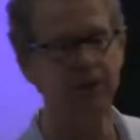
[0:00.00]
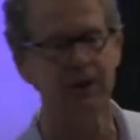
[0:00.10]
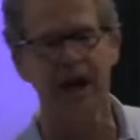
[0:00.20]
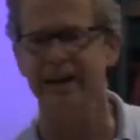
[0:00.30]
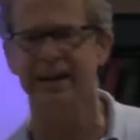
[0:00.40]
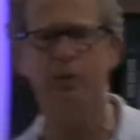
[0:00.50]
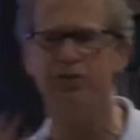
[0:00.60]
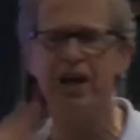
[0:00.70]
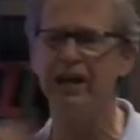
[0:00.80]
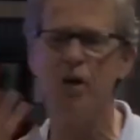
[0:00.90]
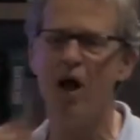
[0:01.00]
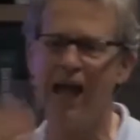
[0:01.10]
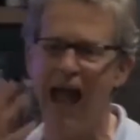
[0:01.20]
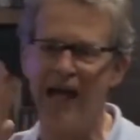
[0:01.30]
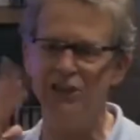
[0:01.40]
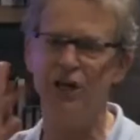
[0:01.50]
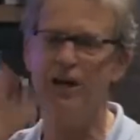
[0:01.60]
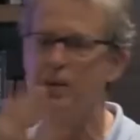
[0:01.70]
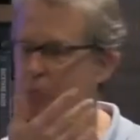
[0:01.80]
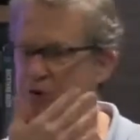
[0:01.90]
and he was getting all ashen
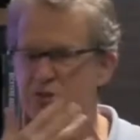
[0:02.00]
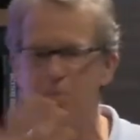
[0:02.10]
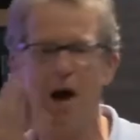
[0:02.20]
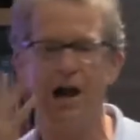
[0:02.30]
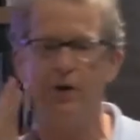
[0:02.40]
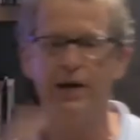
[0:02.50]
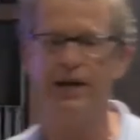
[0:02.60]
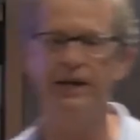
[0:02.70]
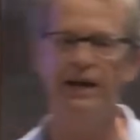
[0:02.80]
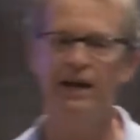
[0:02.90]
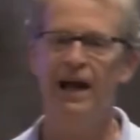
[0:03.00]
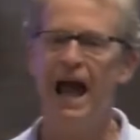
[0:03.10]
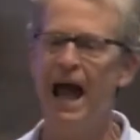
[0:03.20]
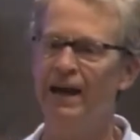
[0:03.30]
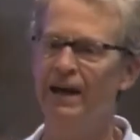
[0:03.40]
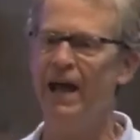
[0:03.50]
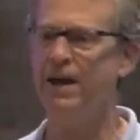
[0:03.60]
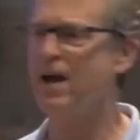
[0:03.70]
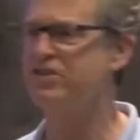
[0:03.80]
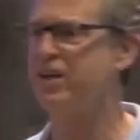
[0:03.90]
and perspiry. And
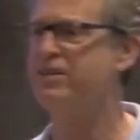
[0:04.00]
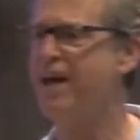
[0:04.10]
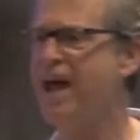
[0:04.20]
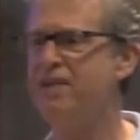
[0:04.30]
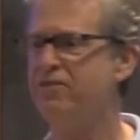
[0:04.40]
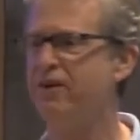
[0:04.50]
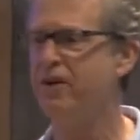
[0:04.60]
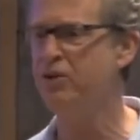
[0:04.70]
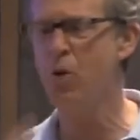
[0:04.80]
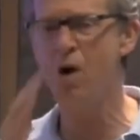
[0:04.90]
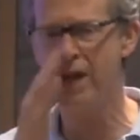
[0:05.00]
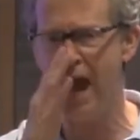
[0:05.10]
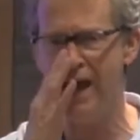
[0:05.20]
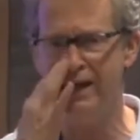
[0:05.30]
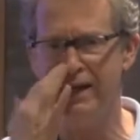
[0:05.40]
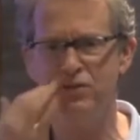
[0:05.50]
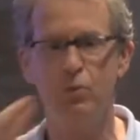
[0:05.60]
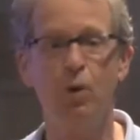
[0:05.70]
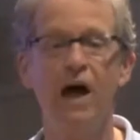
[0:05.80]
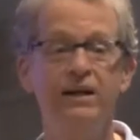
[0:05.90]
I said, Dave, you okay? And he said,
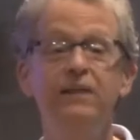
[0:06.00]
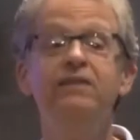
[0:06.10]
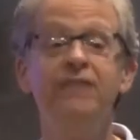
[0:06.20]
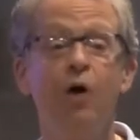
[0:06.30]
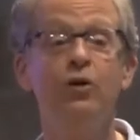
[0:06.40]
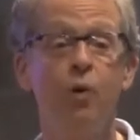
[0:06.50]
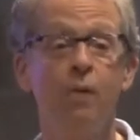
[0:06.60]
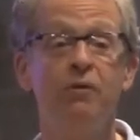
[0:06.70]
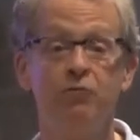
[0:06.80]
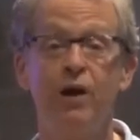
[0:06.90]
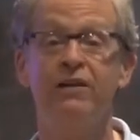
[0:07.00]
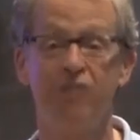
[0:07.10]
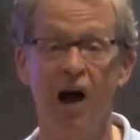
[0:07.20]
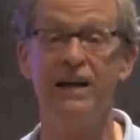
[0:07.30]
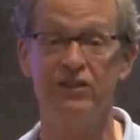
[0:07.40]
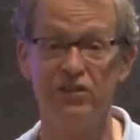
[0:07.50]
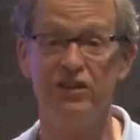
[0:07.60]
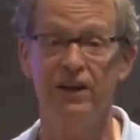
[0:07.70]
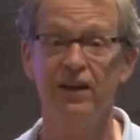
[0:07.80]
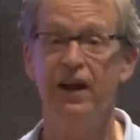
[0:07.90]
well, I didn't tell you I'm afraid of heights.
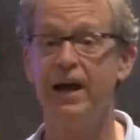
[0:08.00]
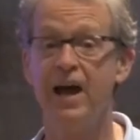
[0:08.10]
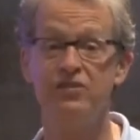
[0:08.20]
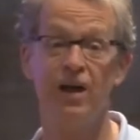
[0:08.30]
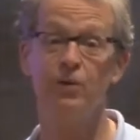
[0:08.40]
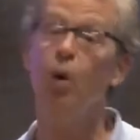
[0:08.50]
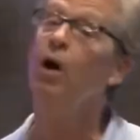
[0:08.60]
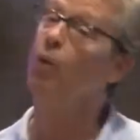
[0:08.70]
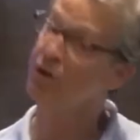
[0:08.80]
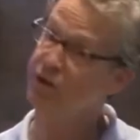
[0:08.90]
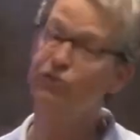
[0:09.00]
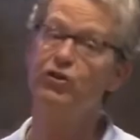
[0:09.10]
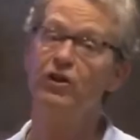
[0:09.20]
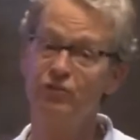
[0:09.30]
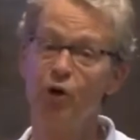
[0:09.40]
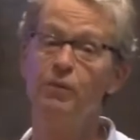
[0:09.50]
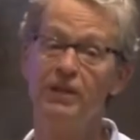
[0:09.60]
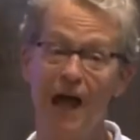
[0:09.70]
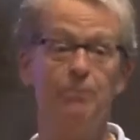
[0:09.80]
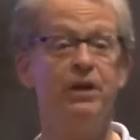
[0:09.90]
And I said, well, you should have told me
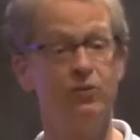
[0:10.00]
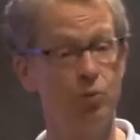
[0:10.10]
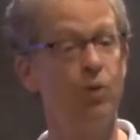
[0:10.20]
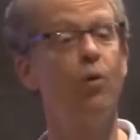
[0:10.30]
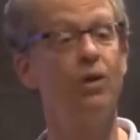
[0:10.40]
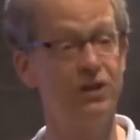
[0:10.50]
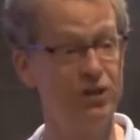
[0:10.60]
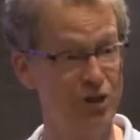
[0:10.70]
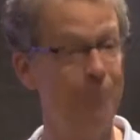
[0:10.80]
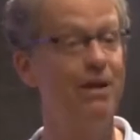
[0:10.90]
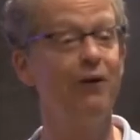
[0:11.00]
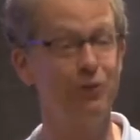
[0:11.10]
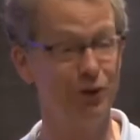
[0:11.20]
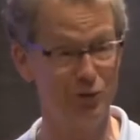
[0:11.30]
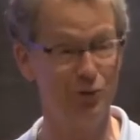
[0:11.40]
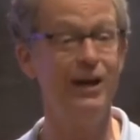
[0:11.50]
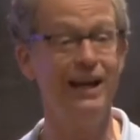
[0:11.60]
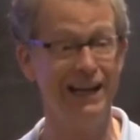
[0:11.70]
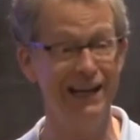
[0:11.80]
that, because we're going to jump out the tree